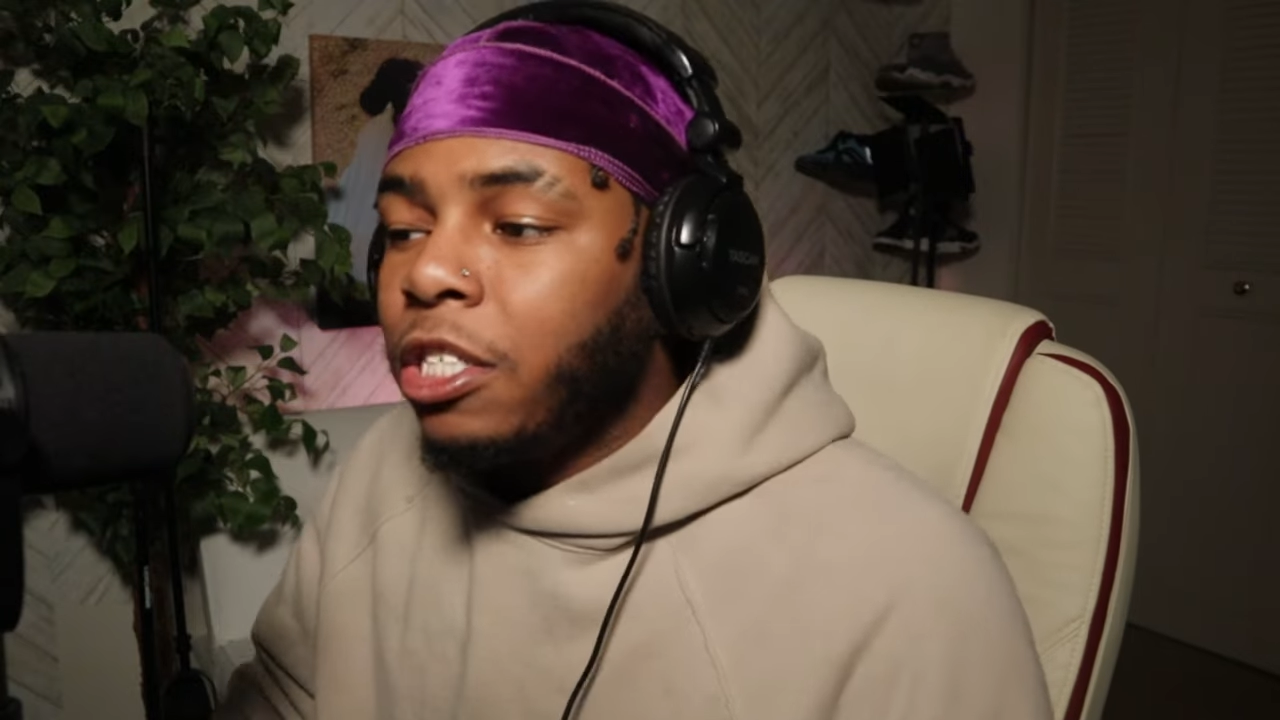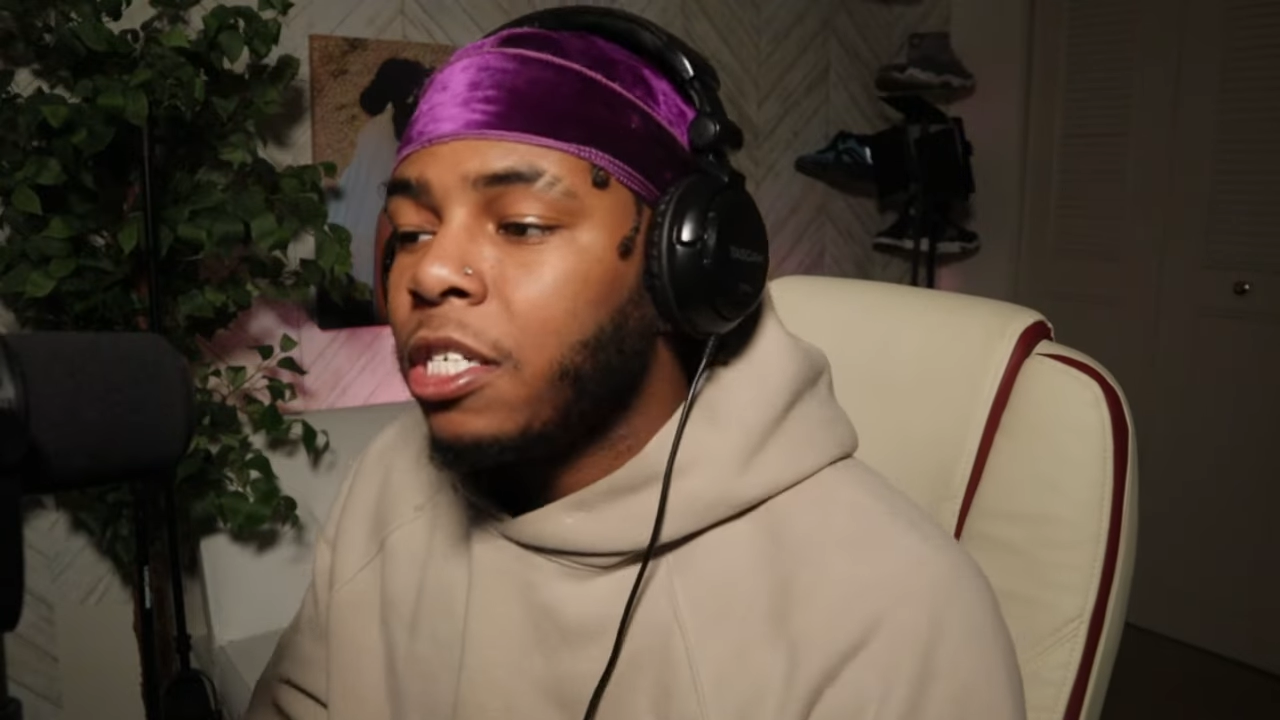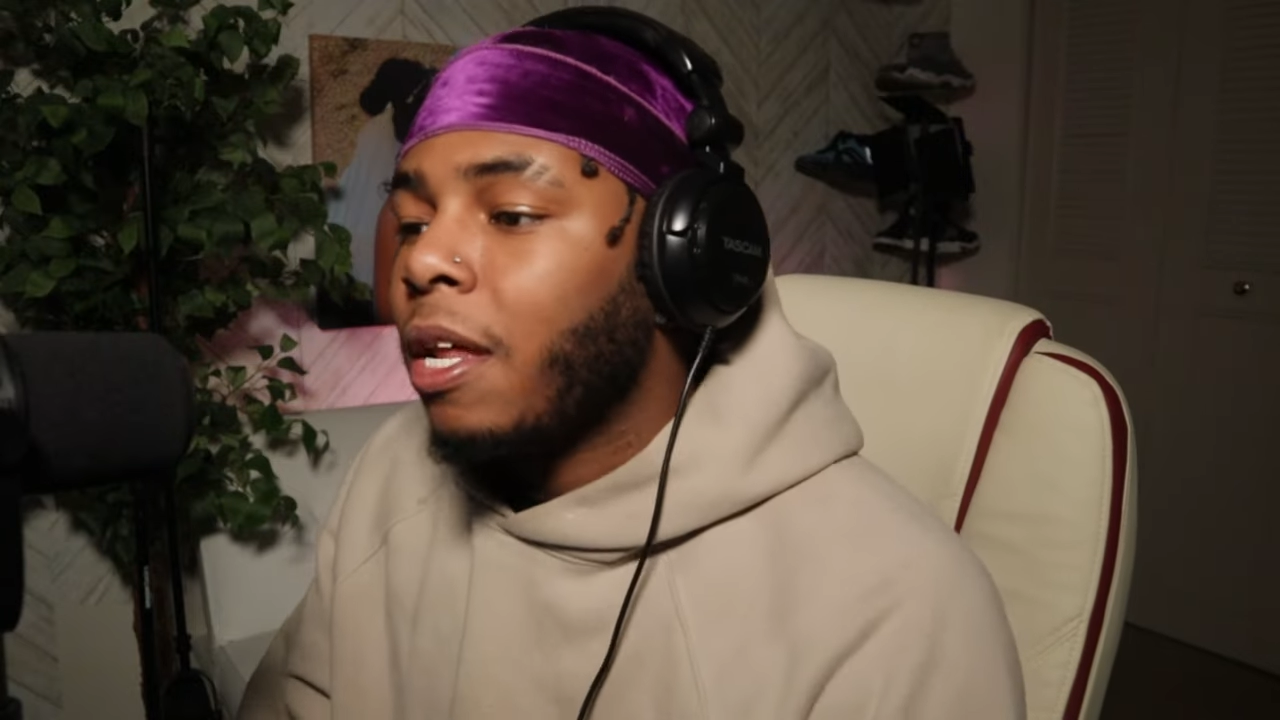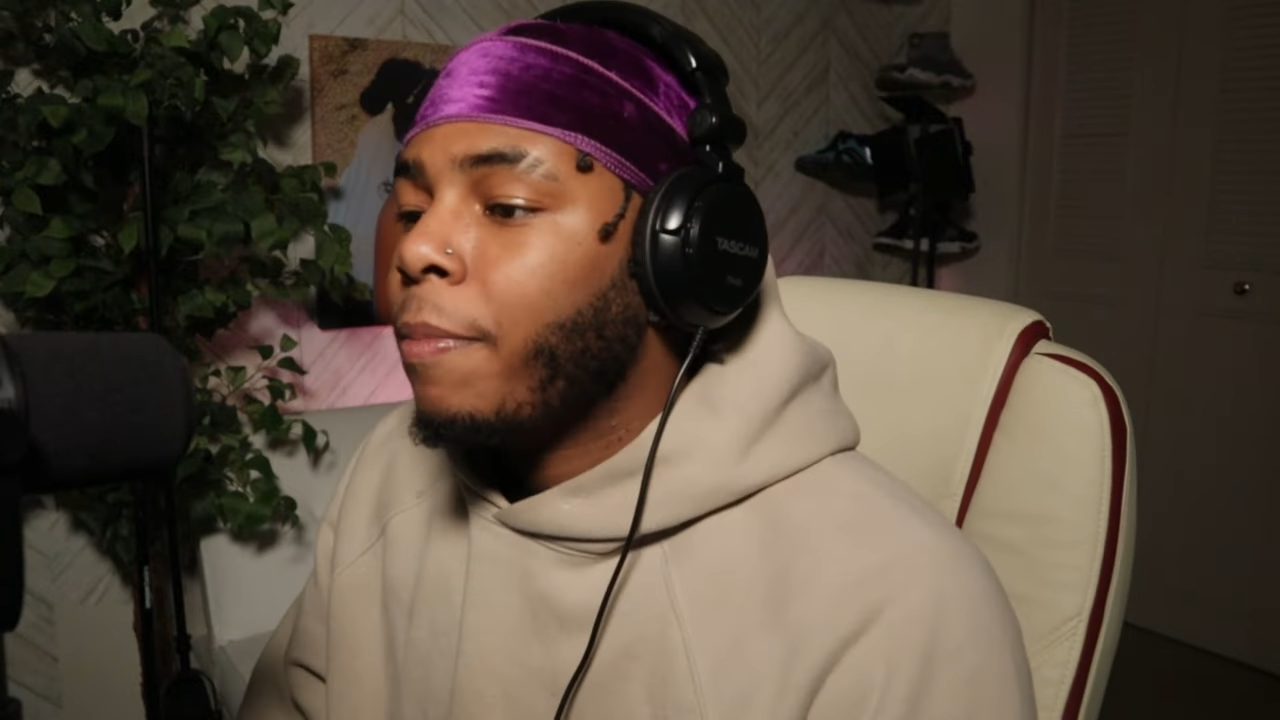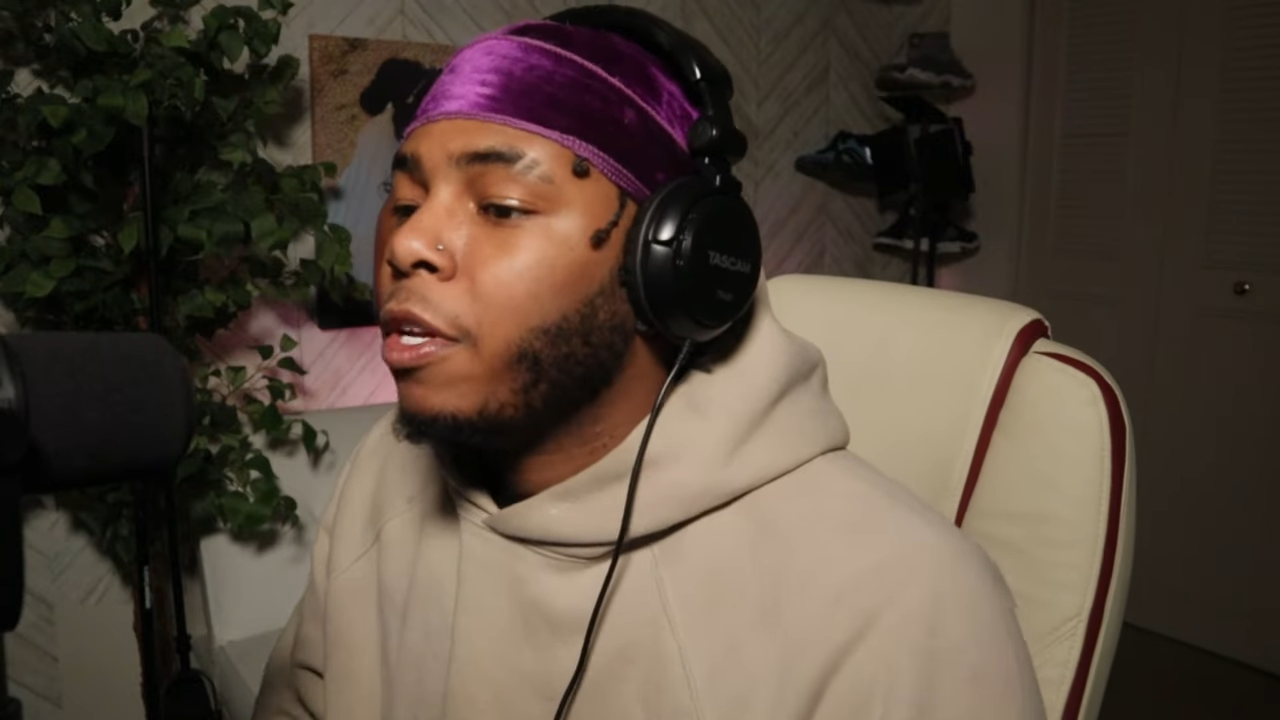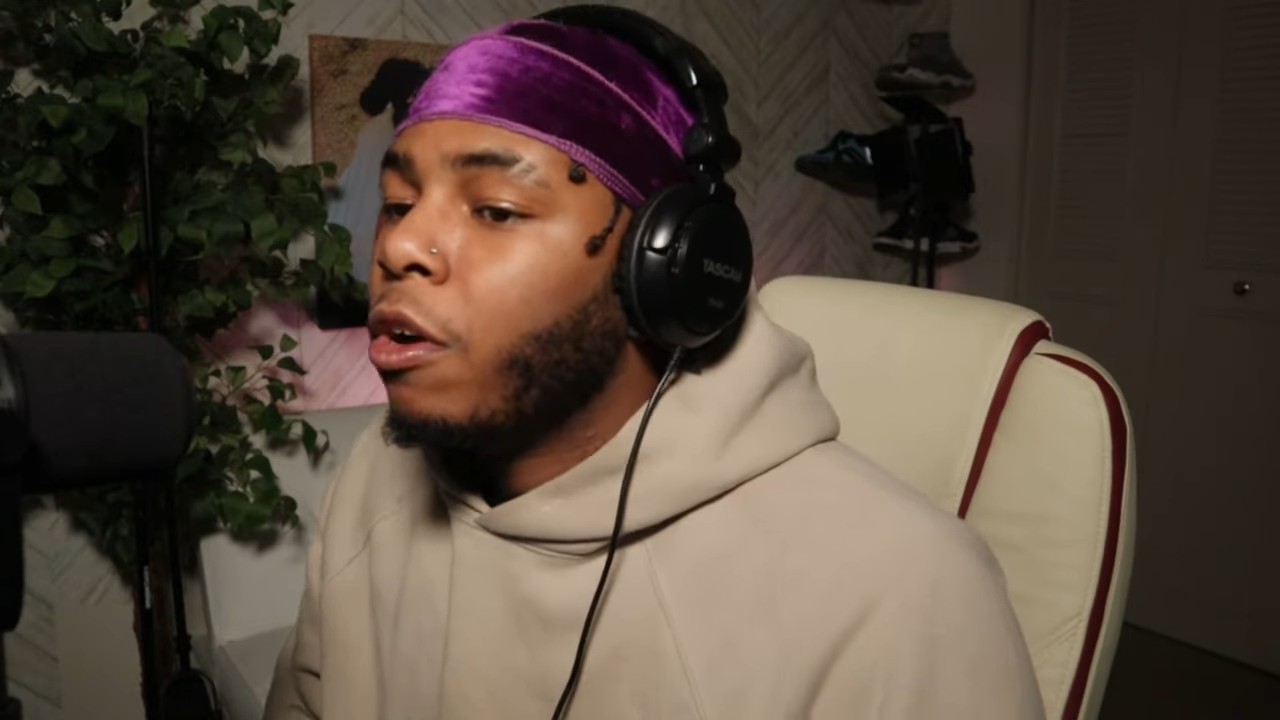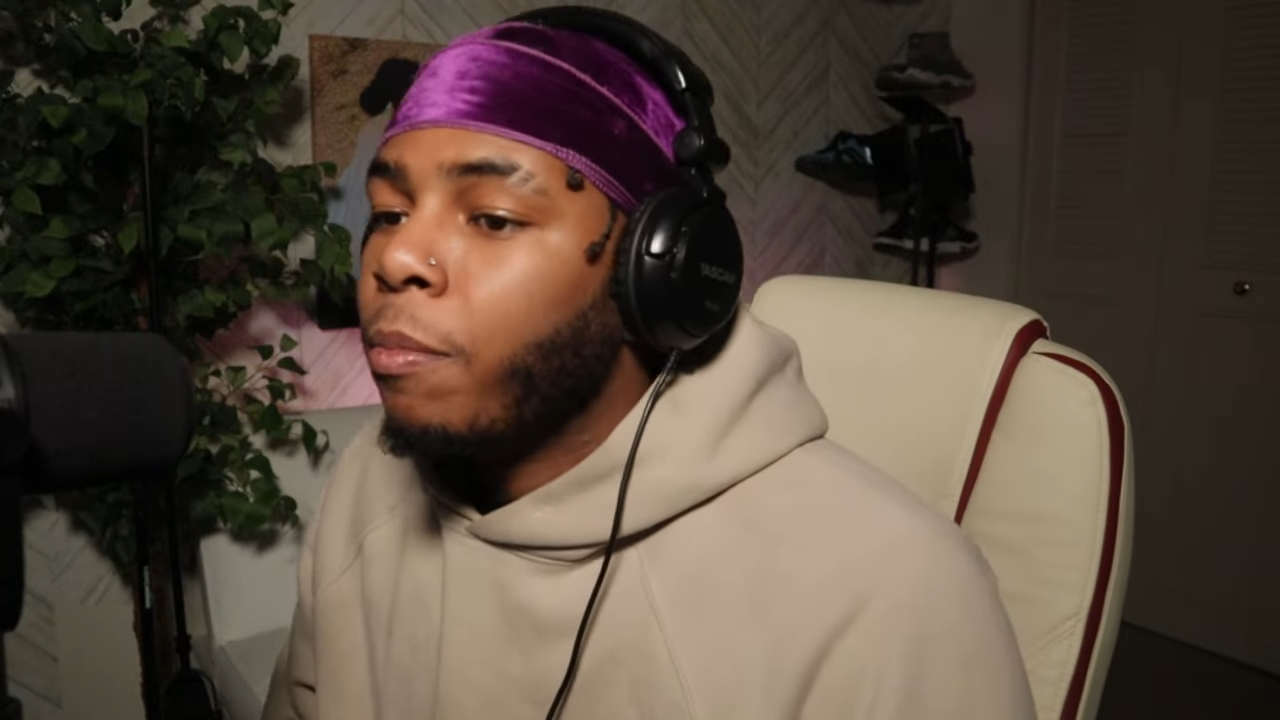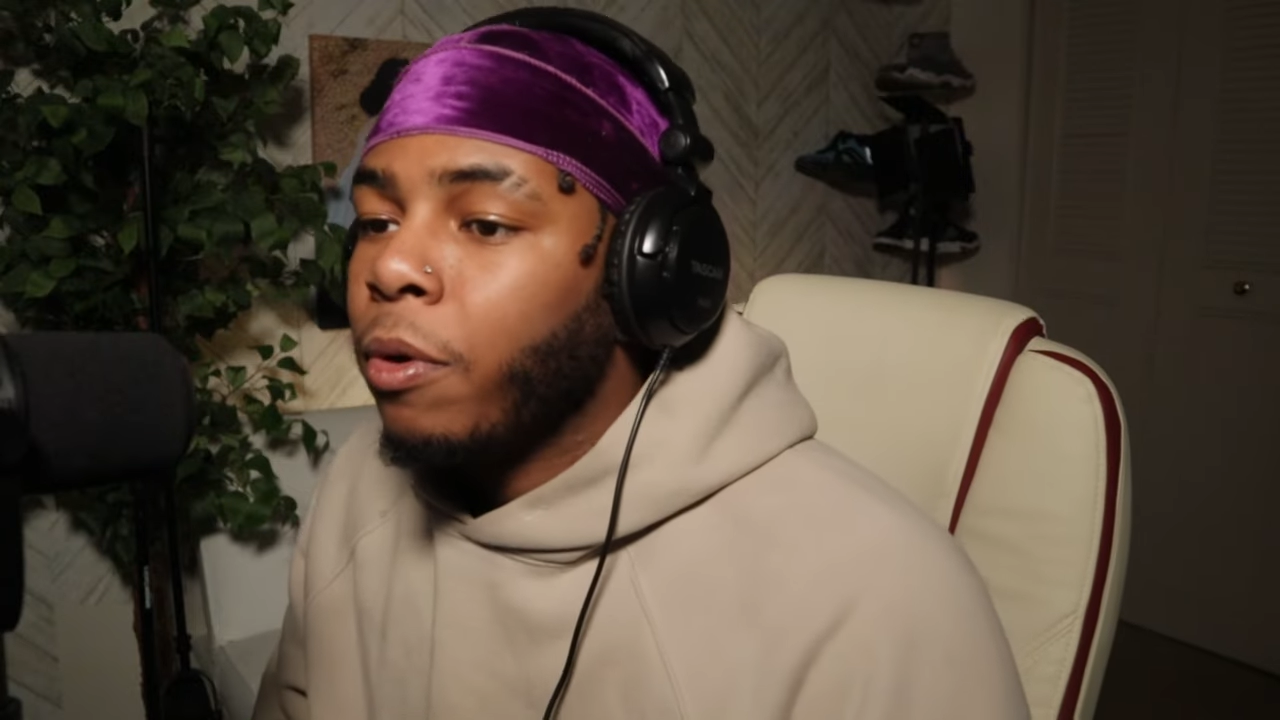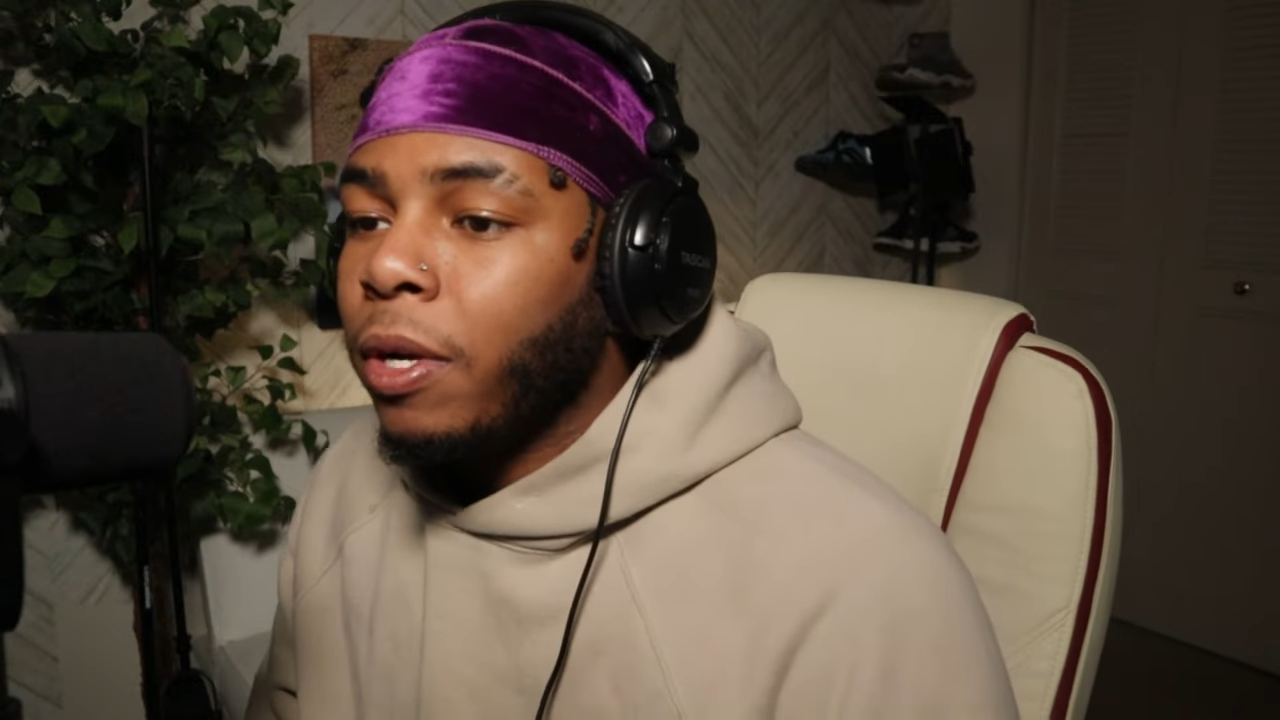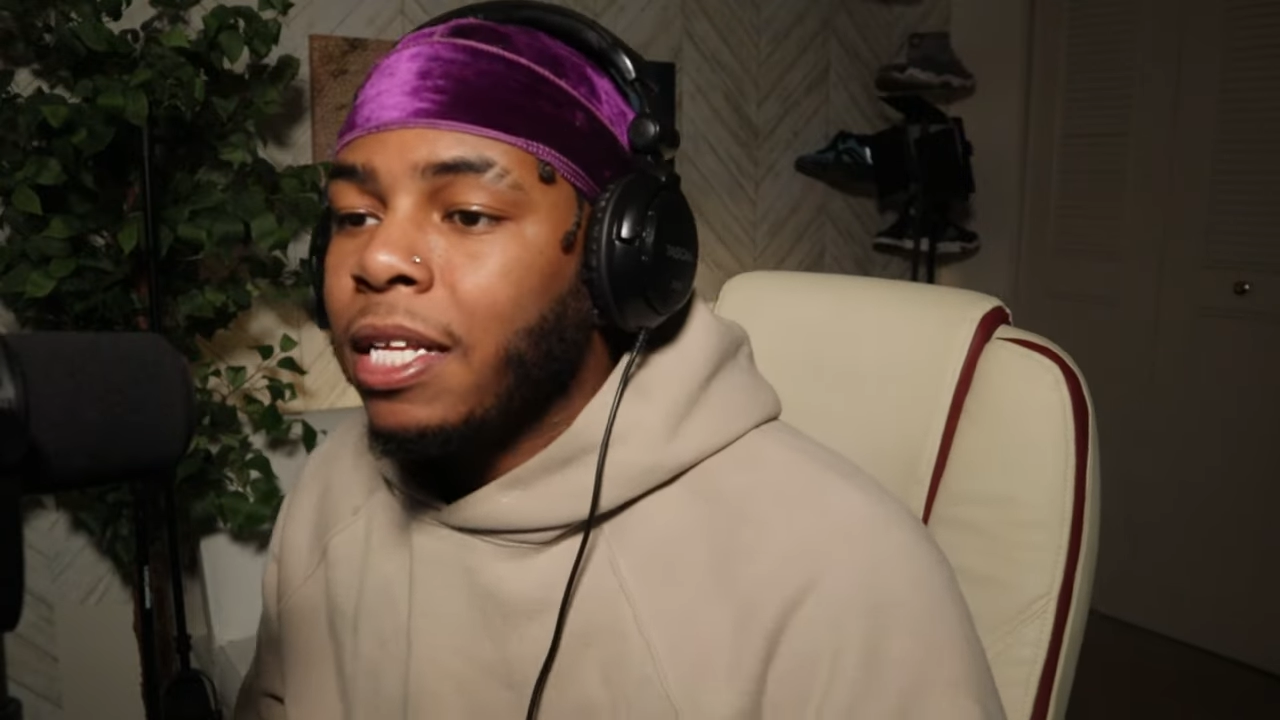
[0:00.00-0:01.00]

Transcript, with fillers: just let me know, bro.